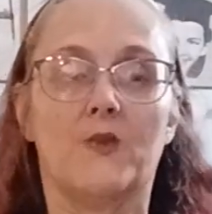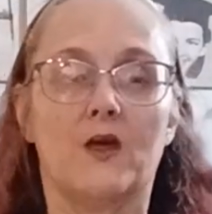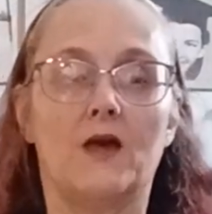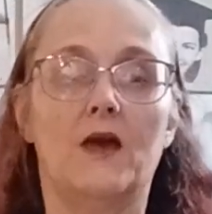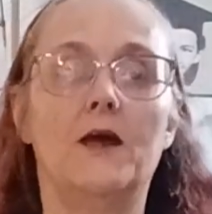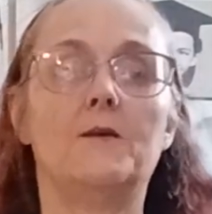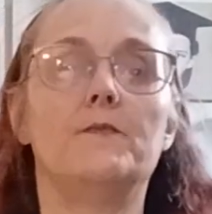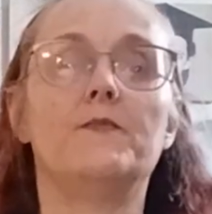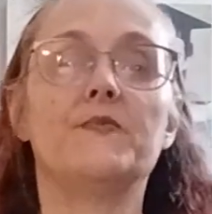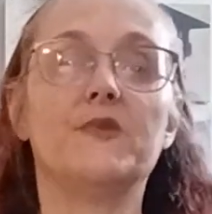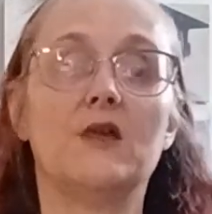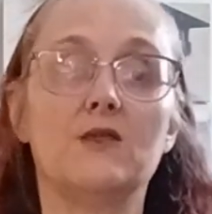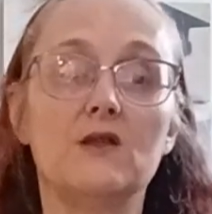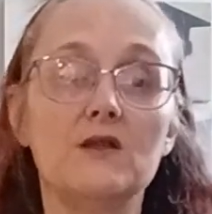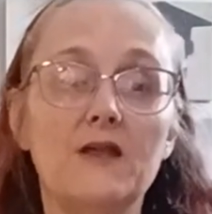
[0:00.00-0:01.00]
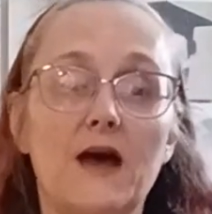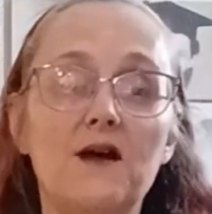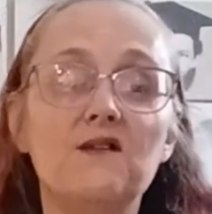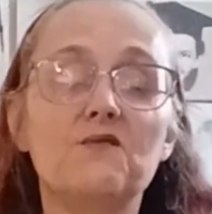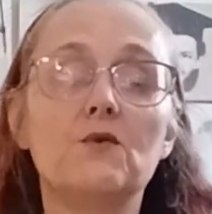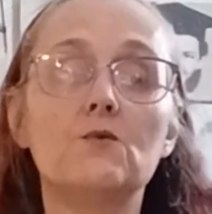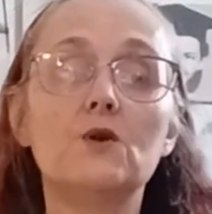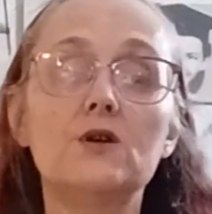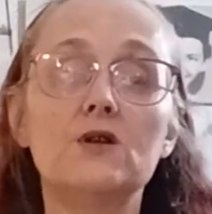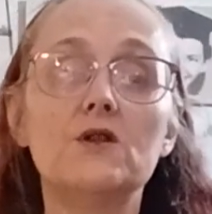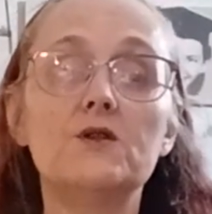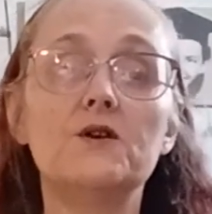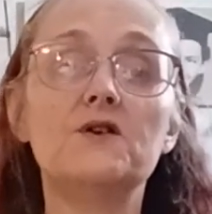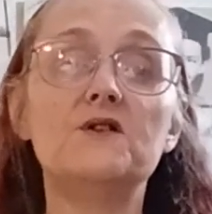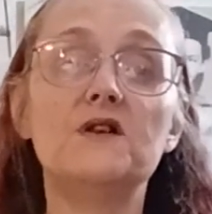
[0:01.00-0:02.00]
Okay, now the last one we're going to
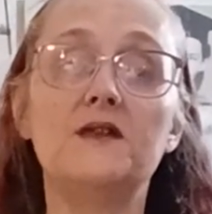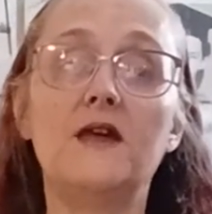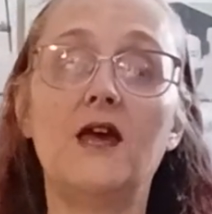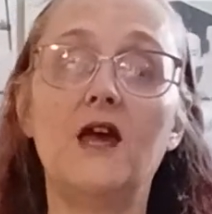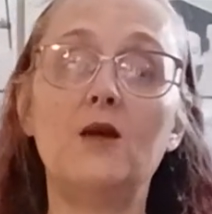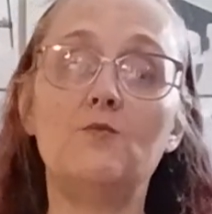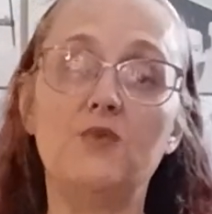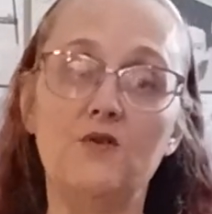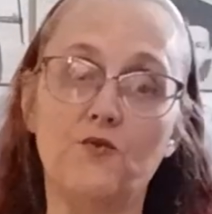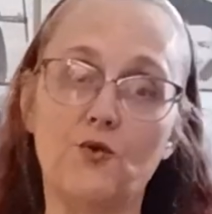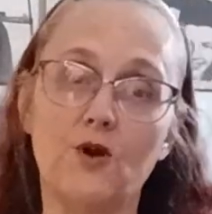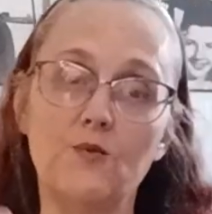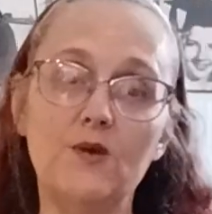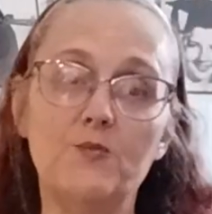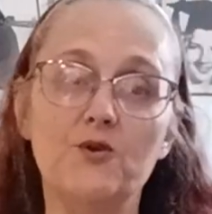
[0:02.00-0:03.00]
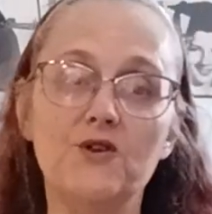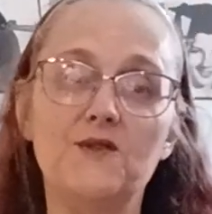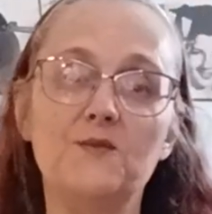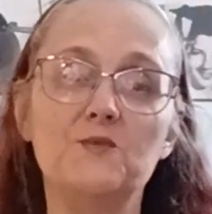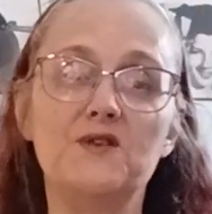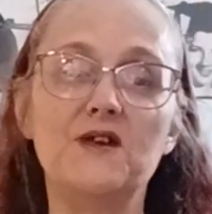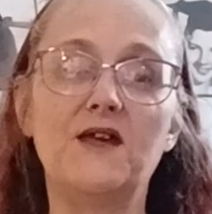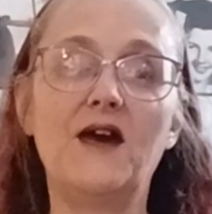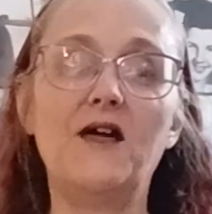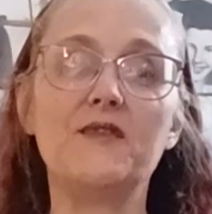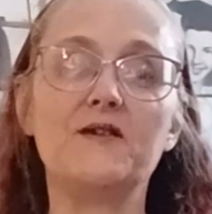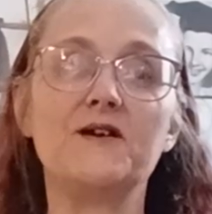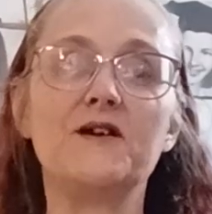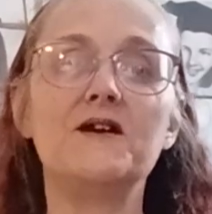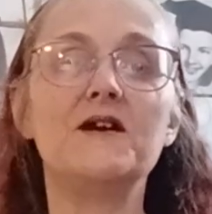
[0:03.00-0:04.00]
learn today before we put them
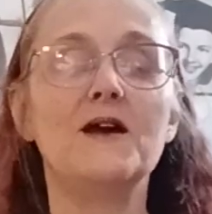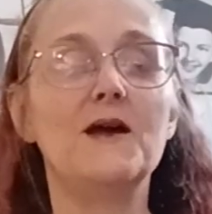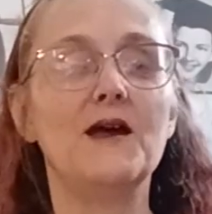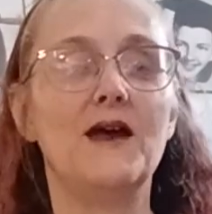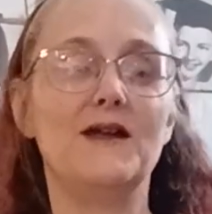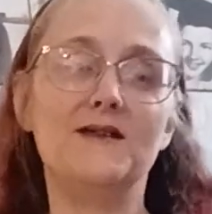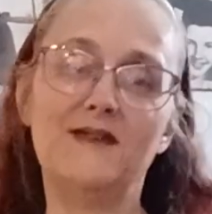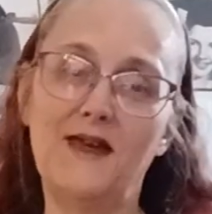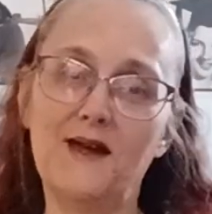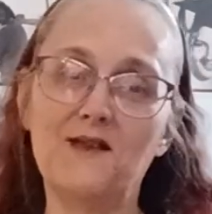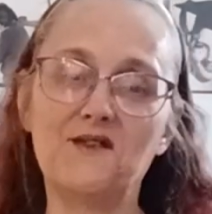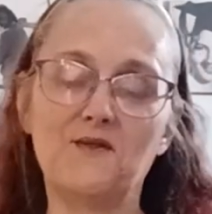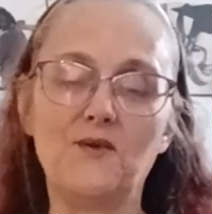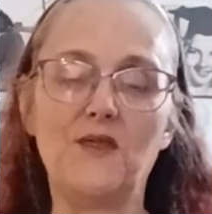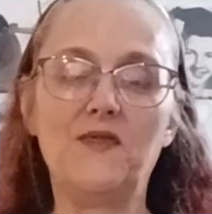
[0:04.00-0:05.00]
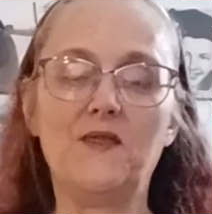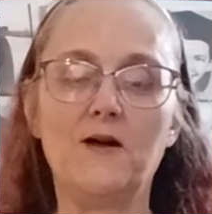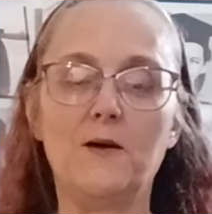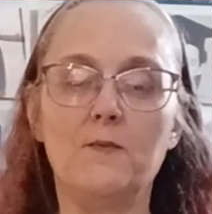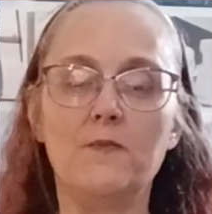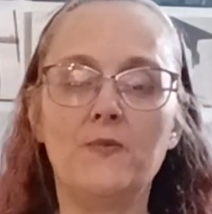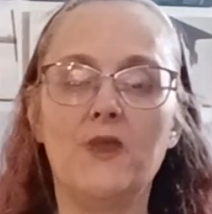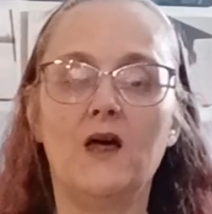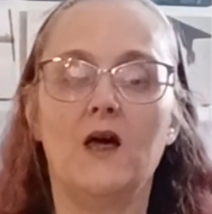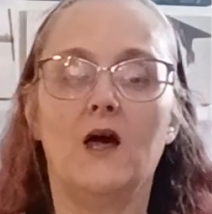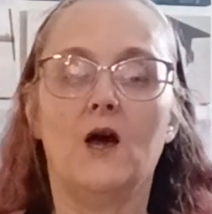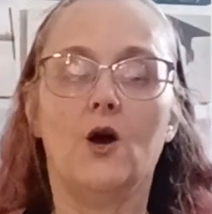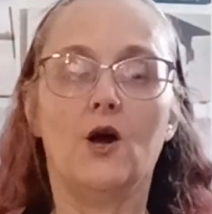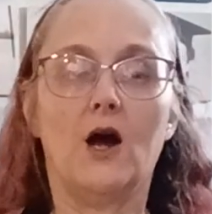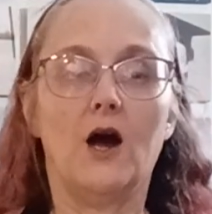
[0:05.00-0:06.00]
together and dance with them
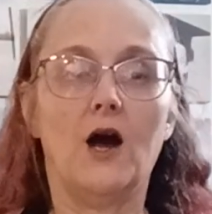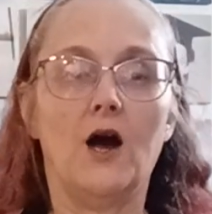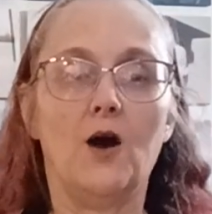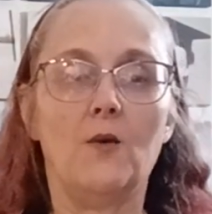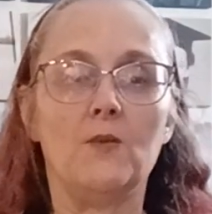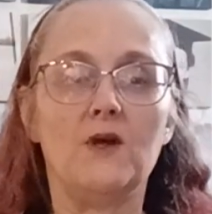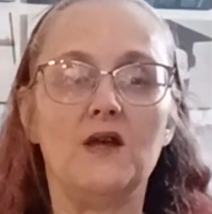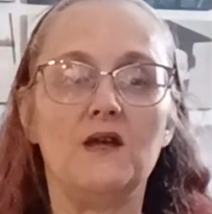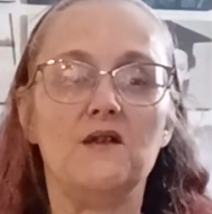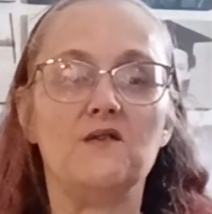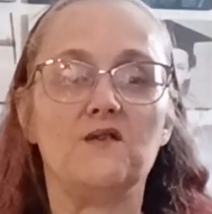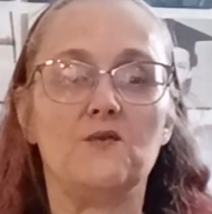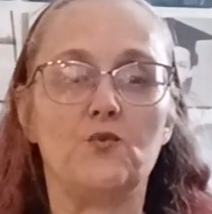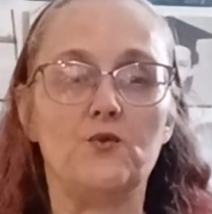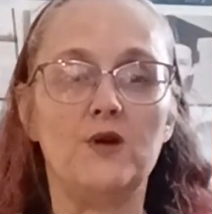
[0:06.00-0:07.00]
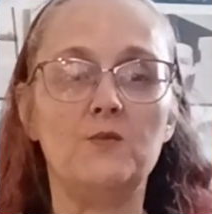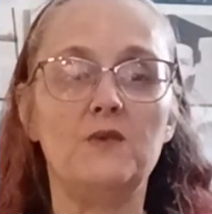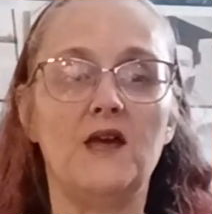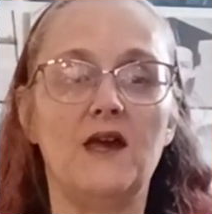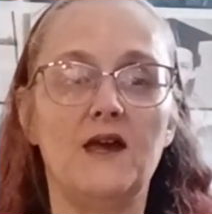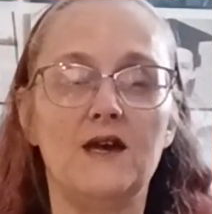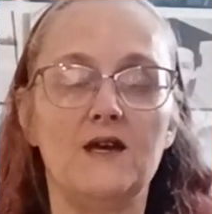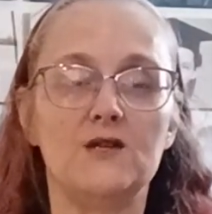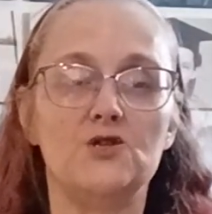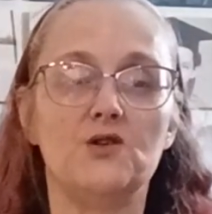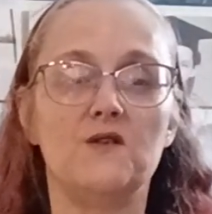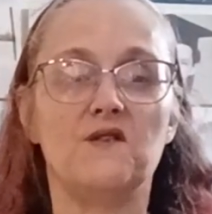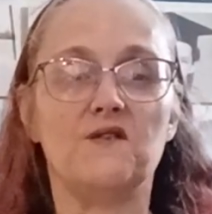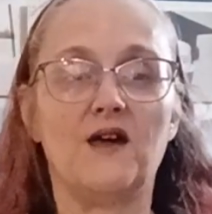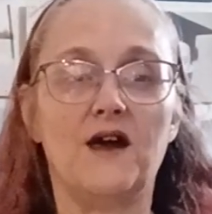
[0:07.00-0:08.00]
is rib cage
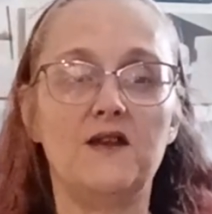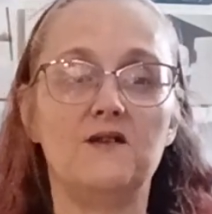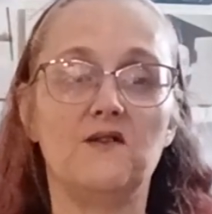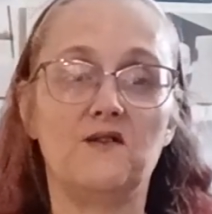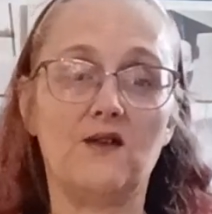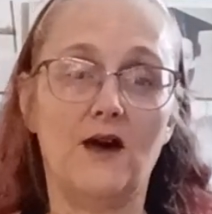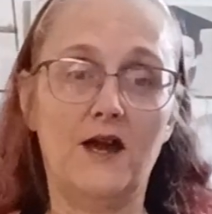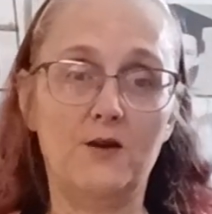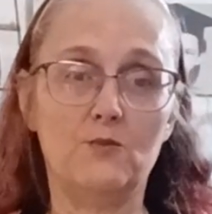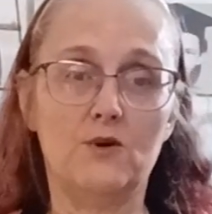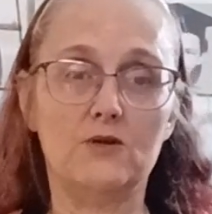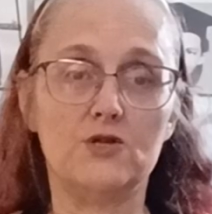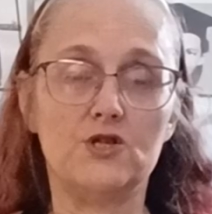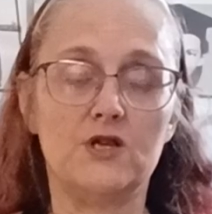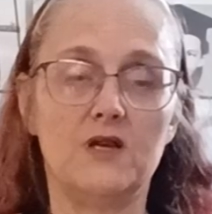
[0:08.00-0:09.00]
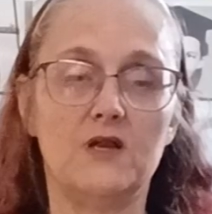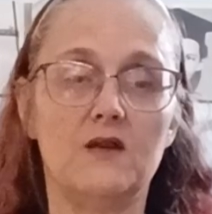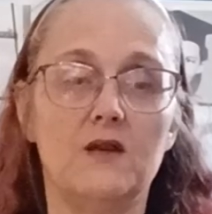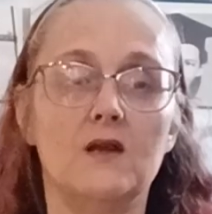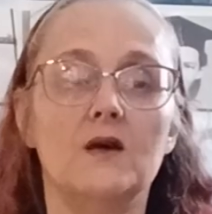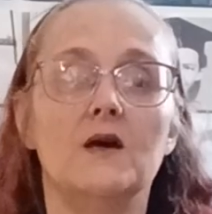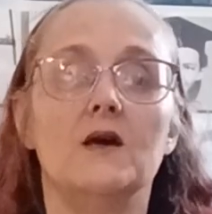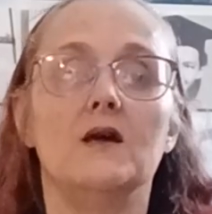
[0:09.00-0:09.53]
side to side motion.